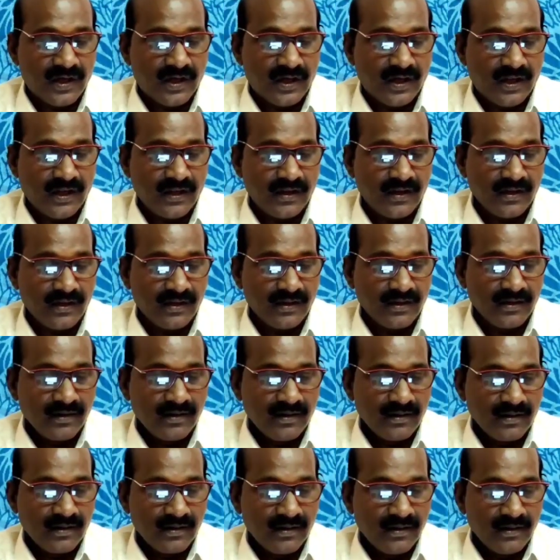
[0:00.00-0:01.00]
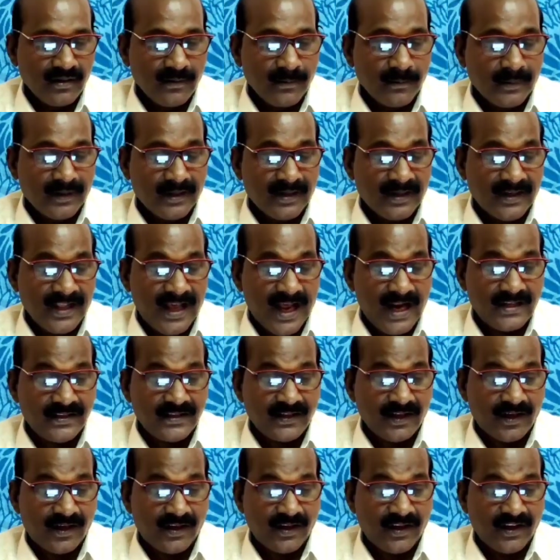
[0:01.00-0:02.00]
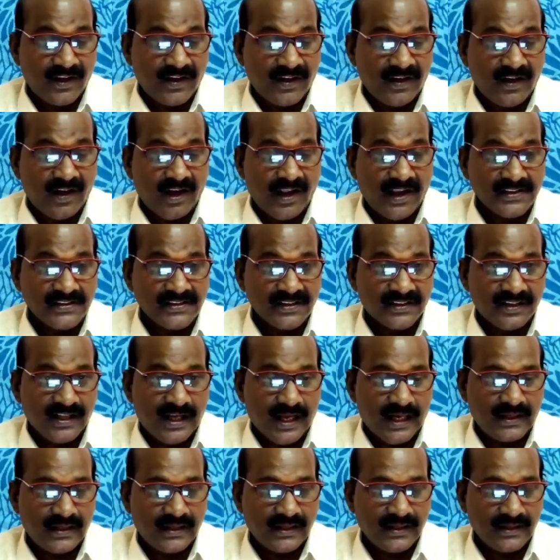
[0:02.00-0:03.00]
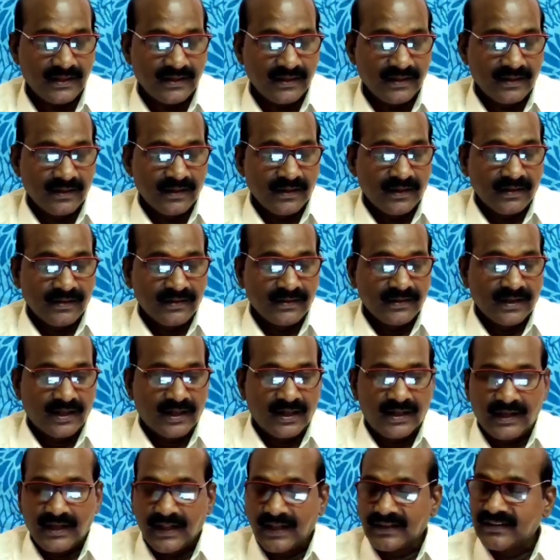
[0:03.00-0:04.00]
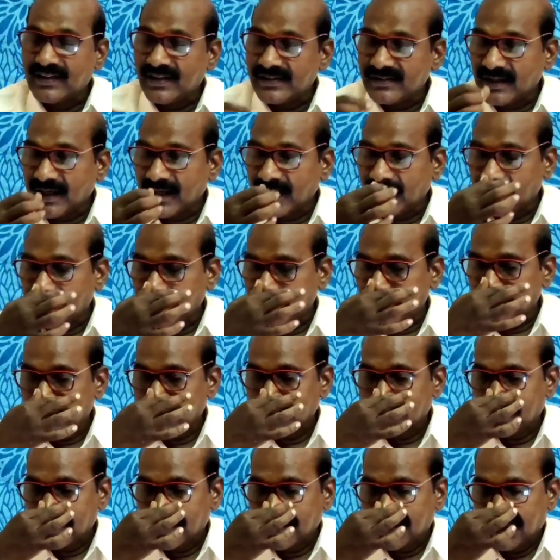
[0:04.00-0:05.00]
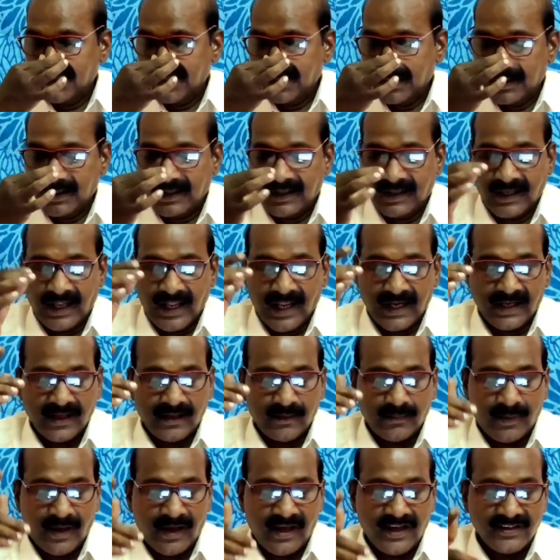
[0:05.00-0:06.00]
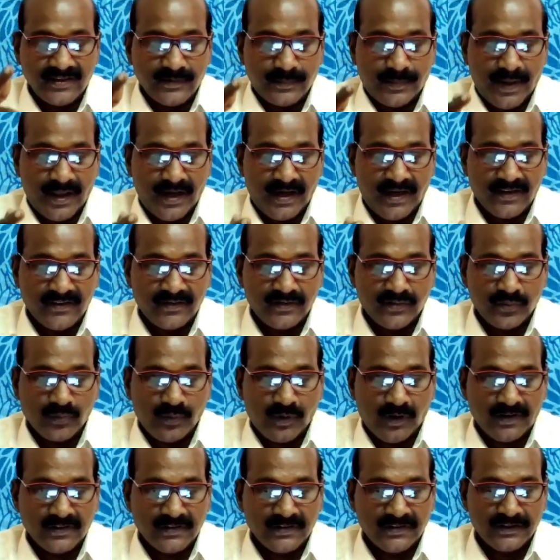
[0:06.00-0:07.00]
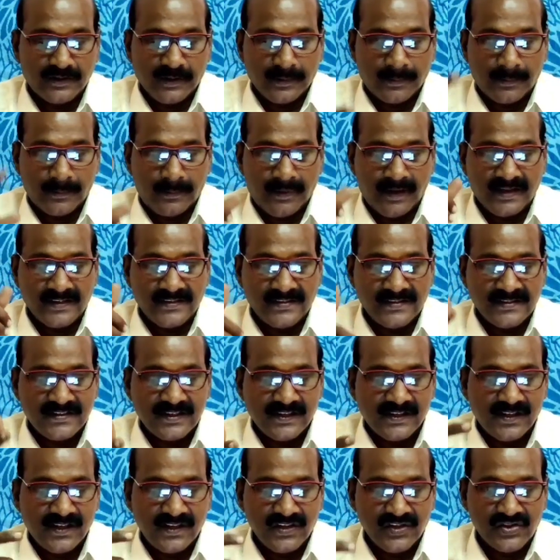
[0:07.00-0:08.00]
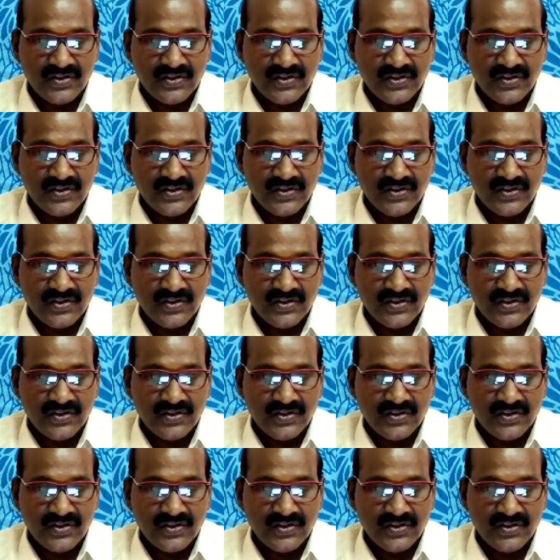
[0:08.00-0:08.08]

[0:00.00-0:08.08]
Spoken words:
initially. But later he realized that the decision taken by his parents was the best